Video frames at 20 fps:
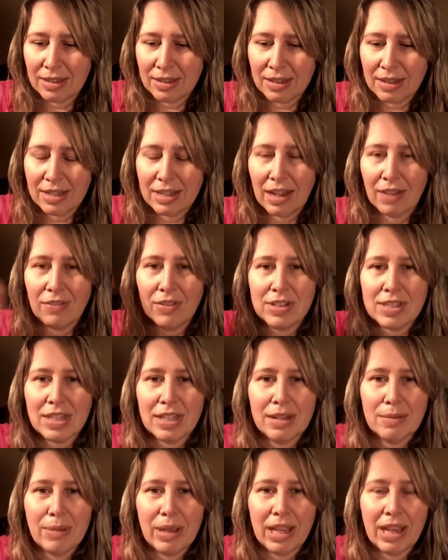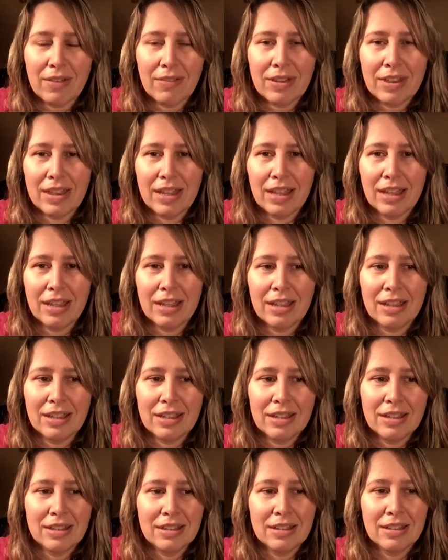the devil's going to make everything,
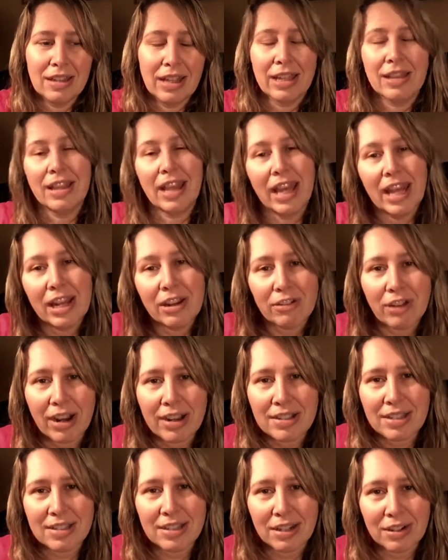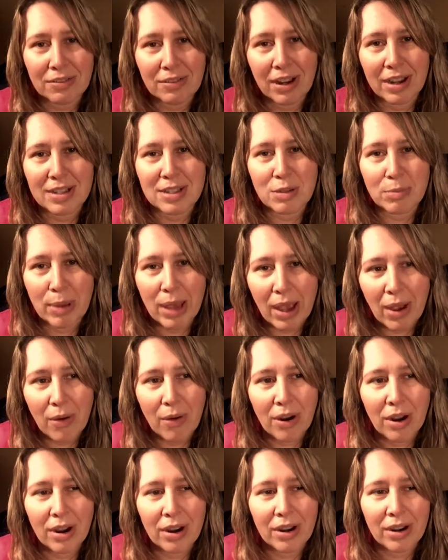like the Antichrist is going to rise to
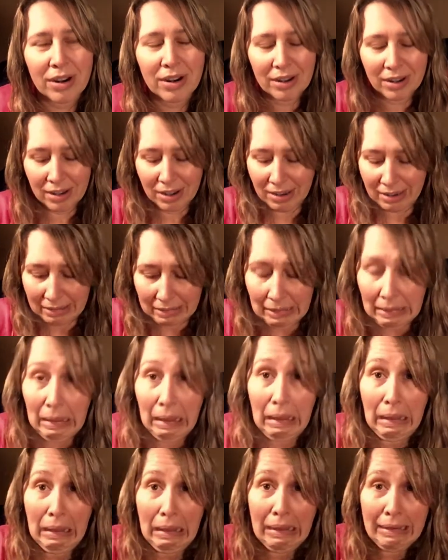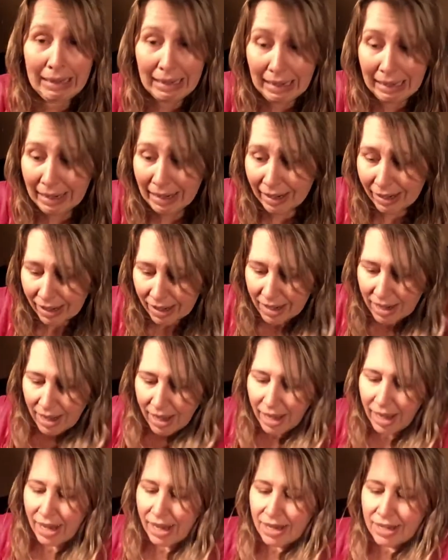power. Oh, kitty.
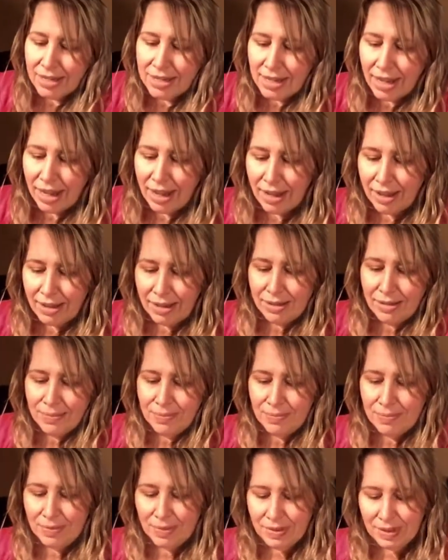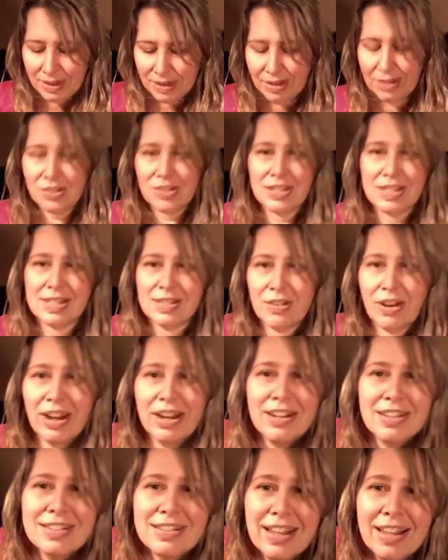And she's
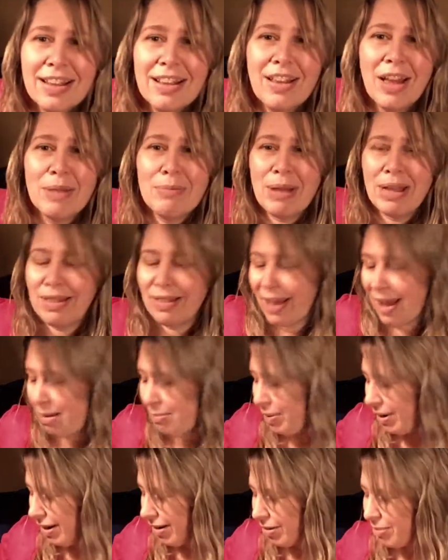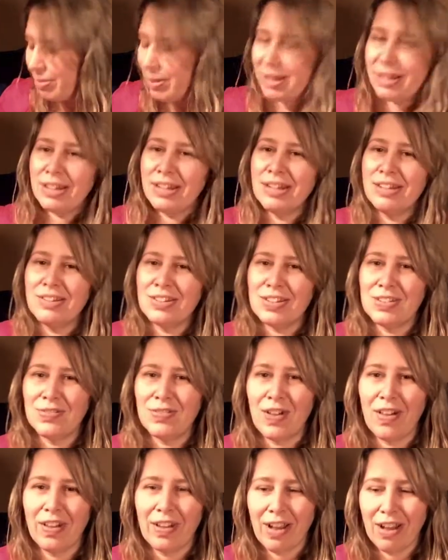trying to settle on my lap here, but she's
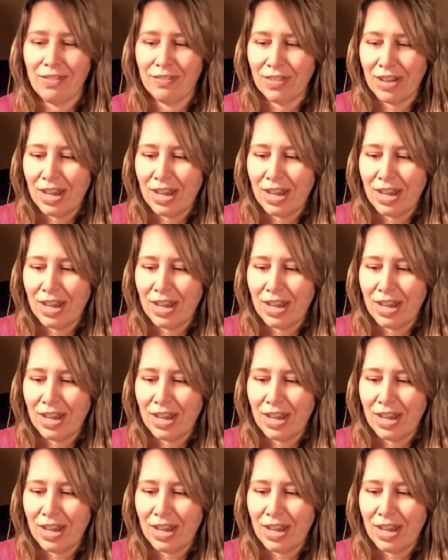falling